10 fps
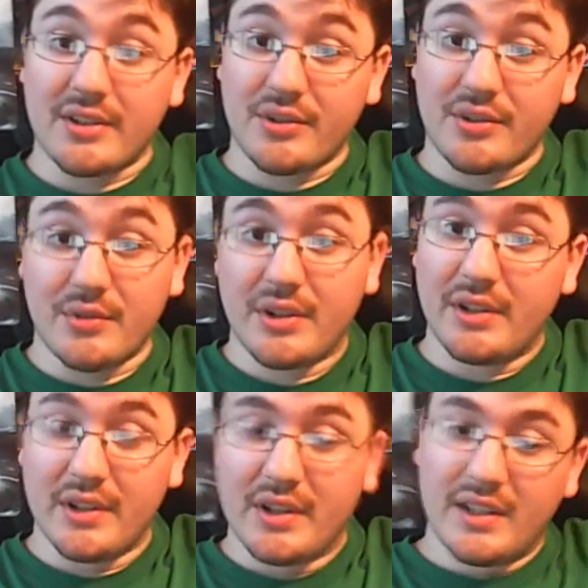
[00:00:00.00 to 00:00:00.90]
to
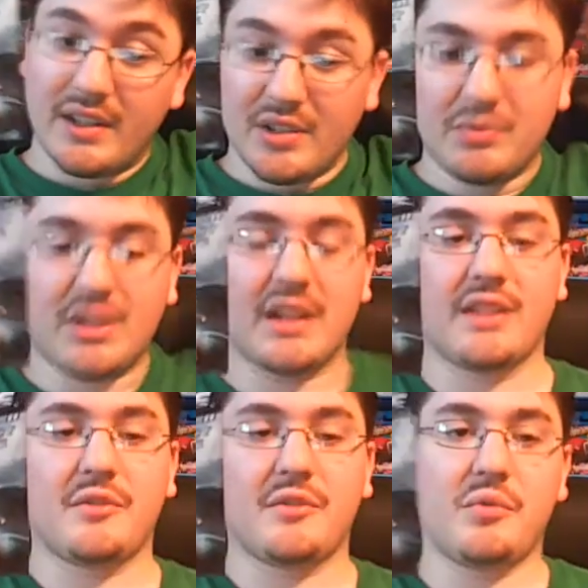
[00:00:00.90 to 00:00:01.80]

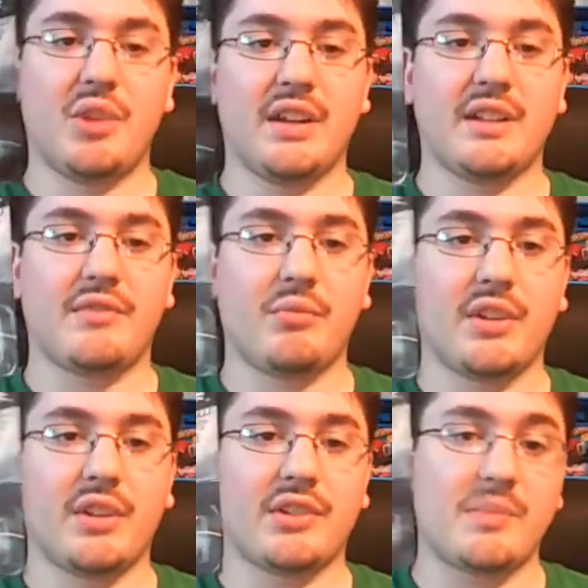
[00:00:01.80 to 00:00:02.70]
because for one, it's from
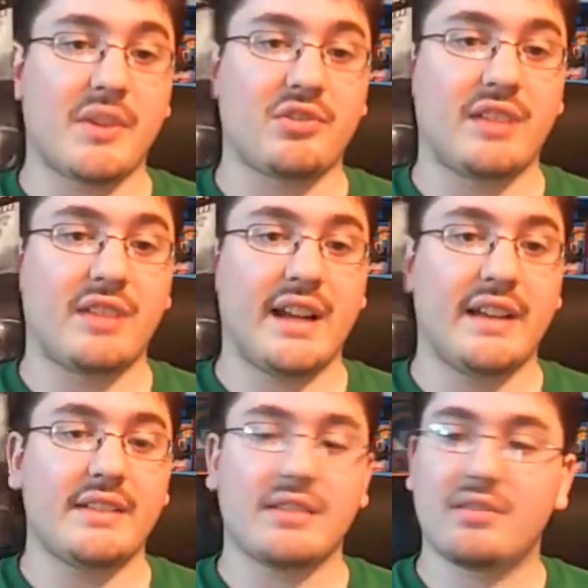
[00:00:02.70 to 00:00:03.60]
one of their special
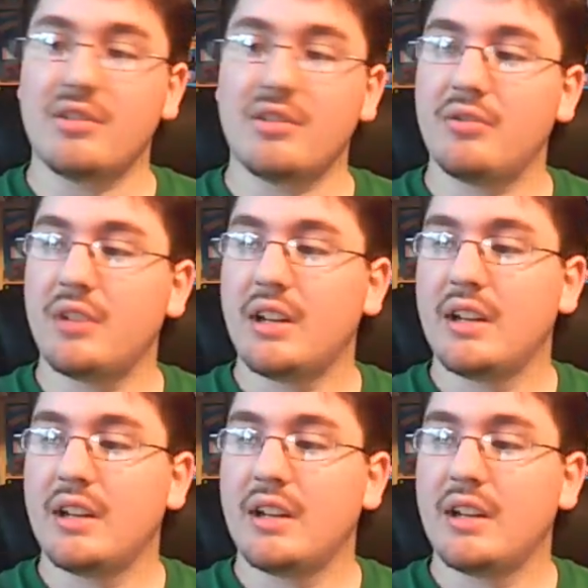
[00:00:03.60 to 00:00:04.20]
lines, and two,